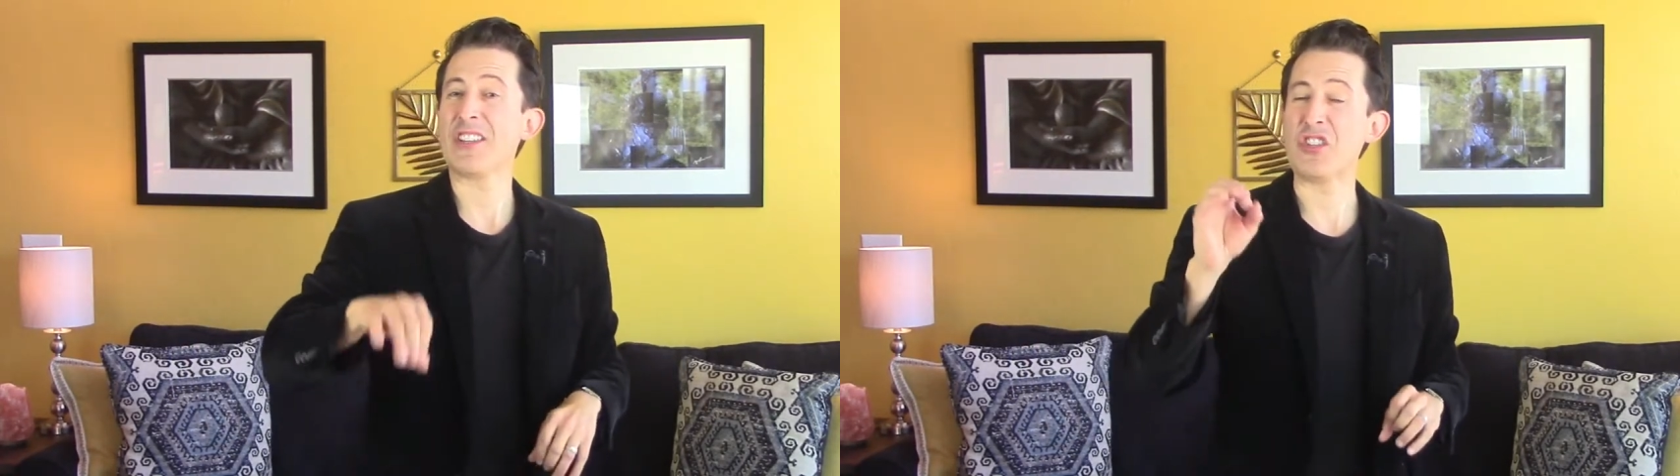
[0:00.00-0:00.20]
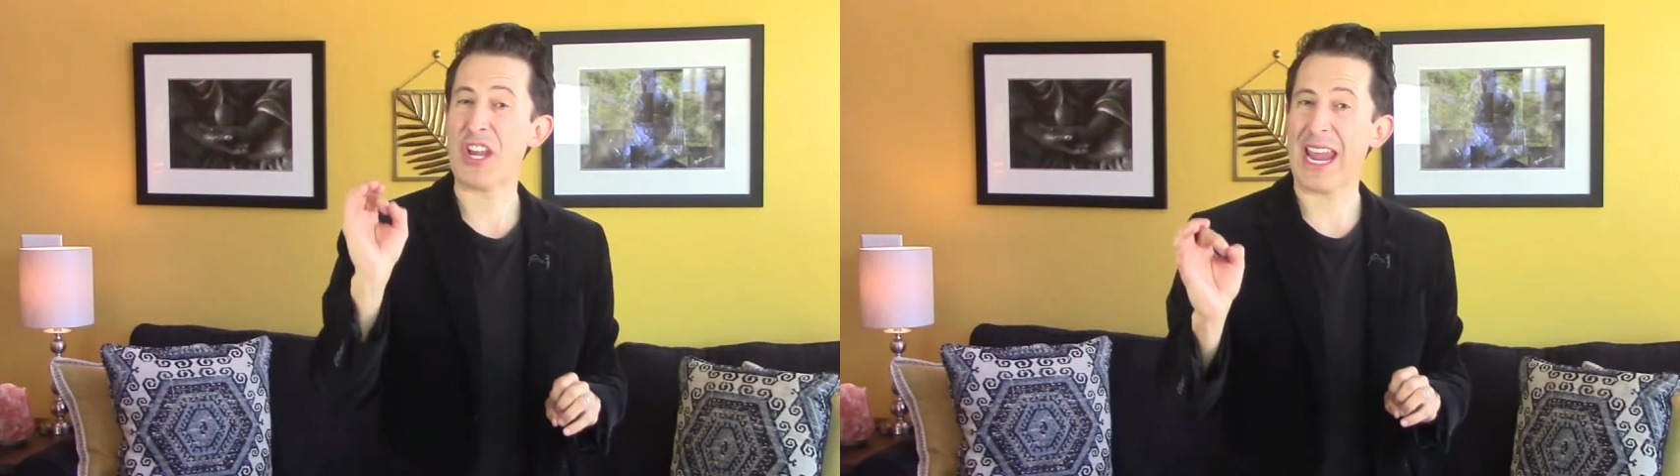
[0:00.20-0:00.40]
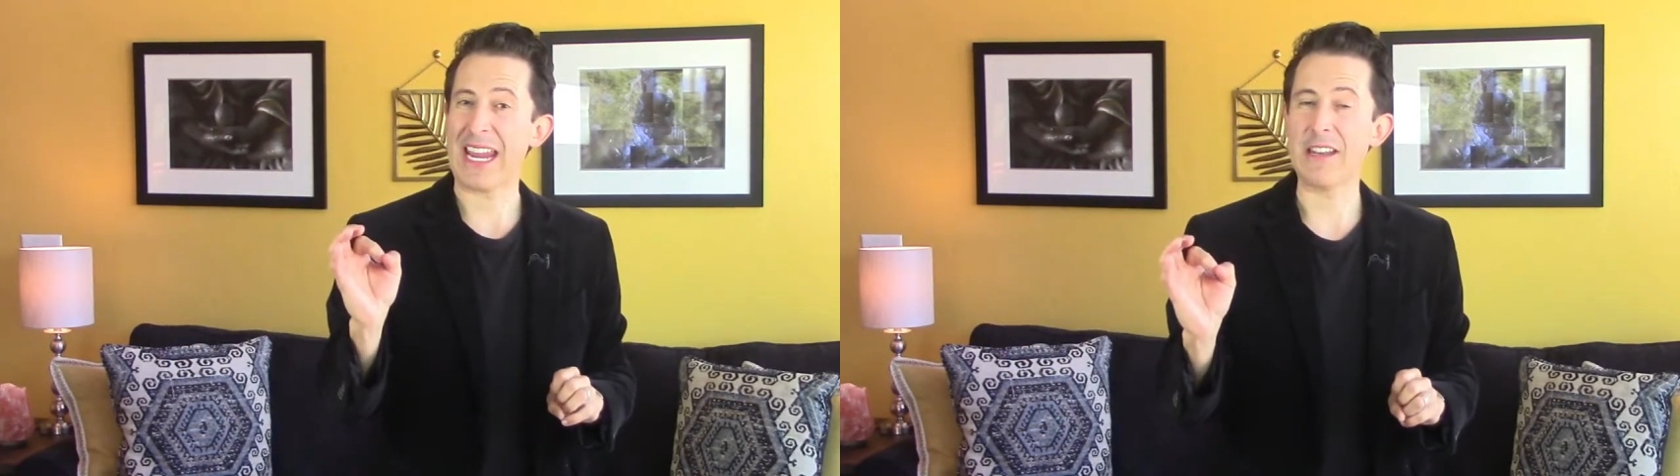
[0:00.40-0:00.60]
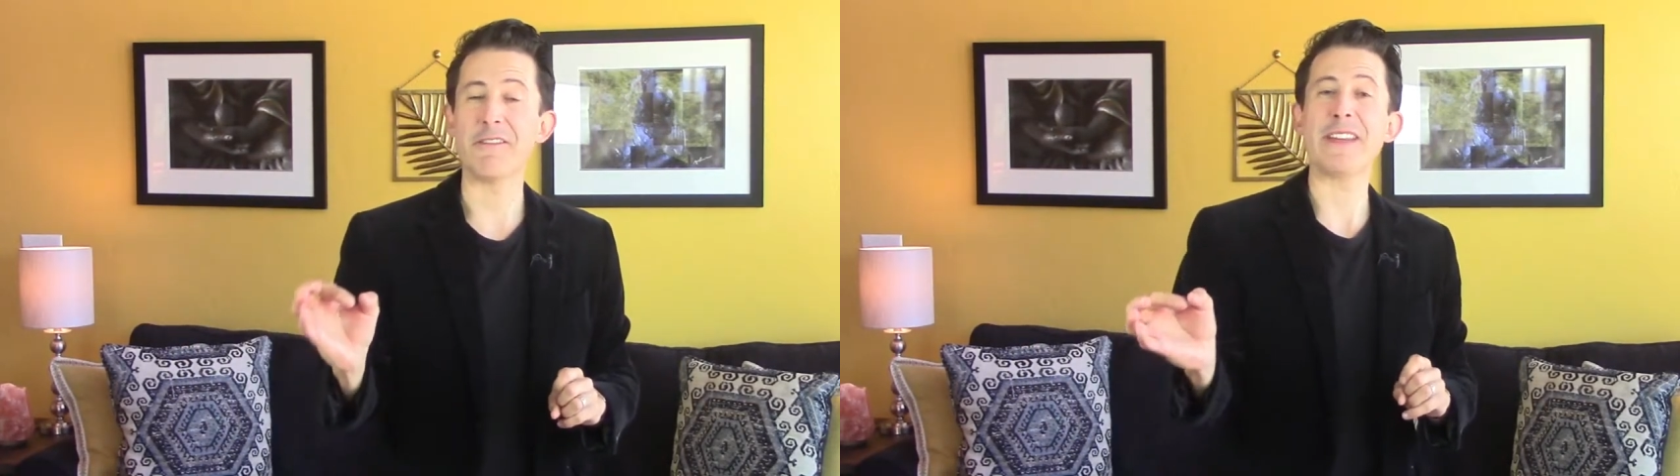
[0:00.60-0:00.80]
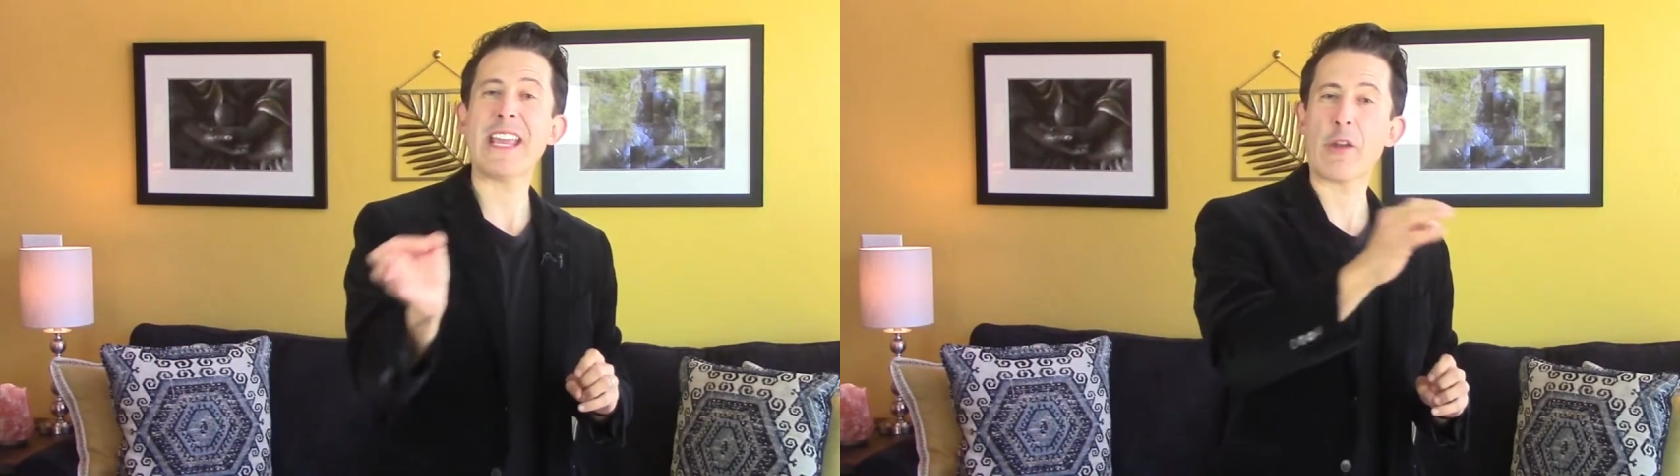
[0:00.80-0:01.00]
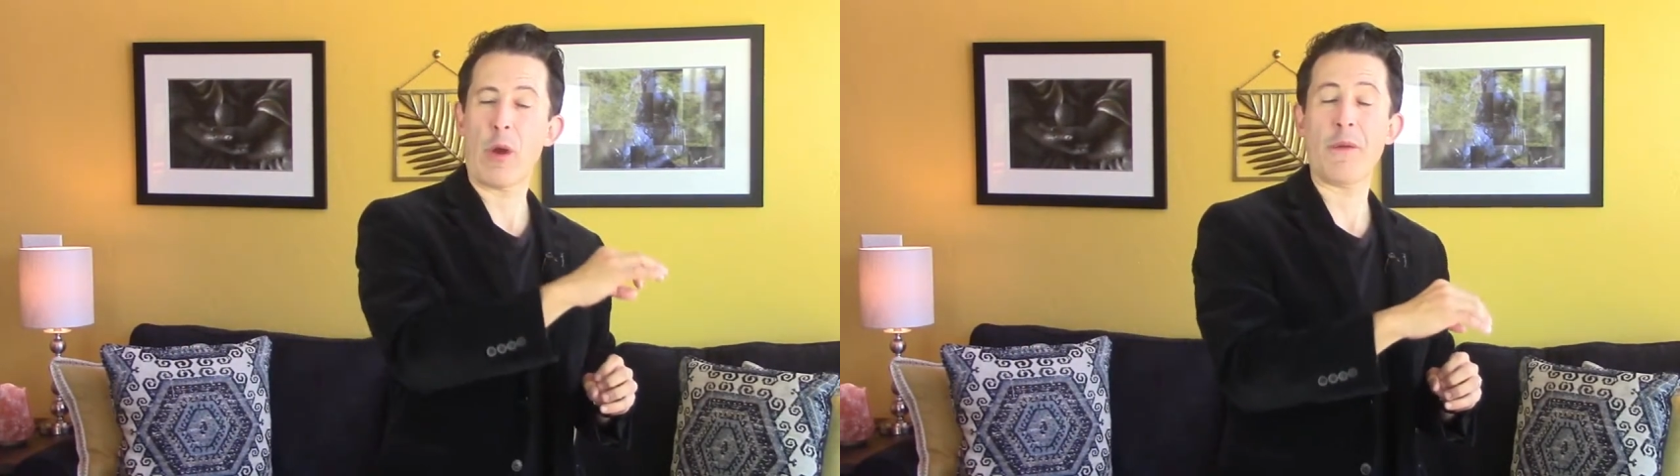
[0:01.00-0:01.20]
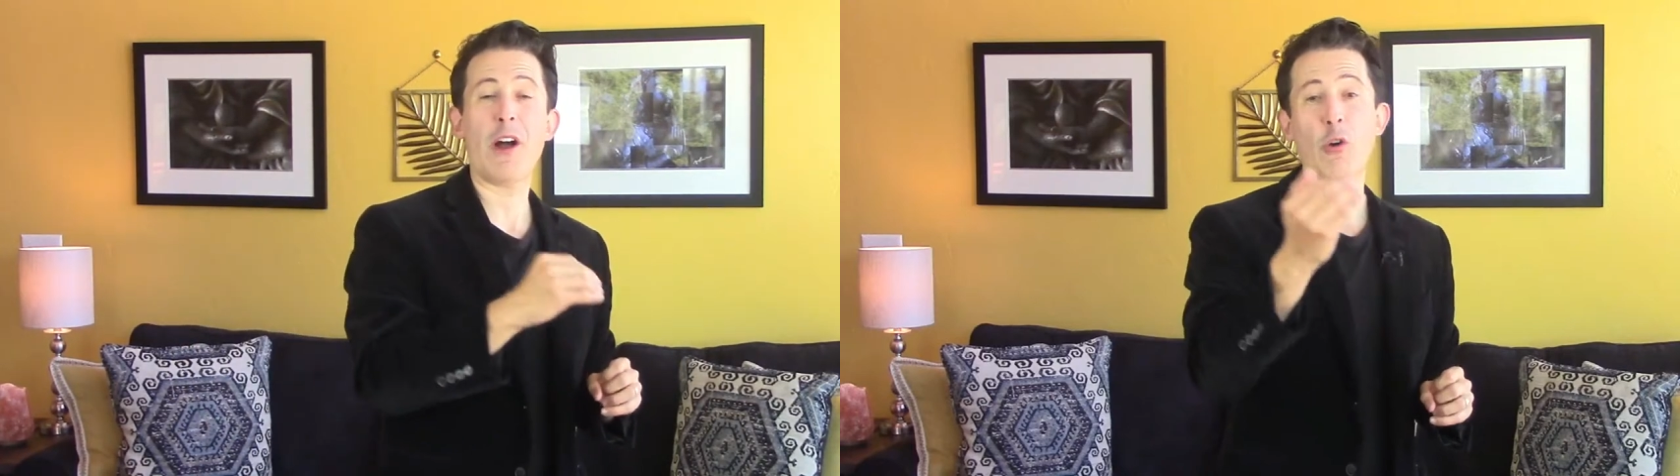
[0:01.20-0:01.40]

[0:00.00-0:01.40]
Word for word: Jane Villanueva